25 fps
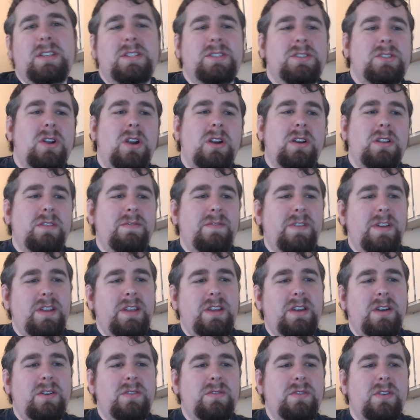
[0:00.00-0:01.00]
start of the
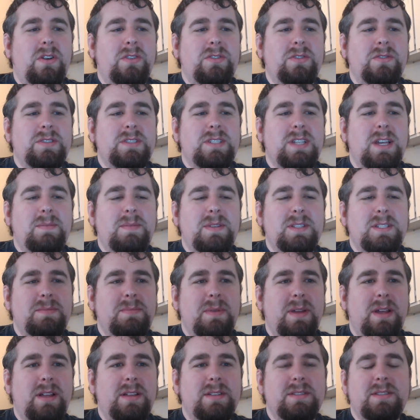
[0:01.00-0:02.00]
video, all the summon
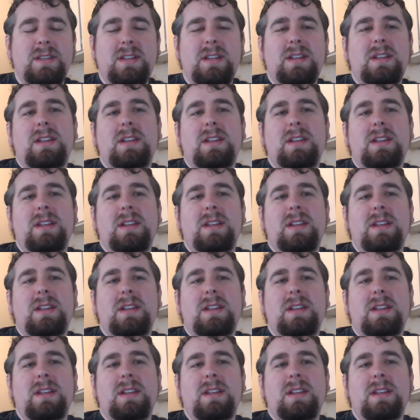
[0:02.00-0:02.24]
spells,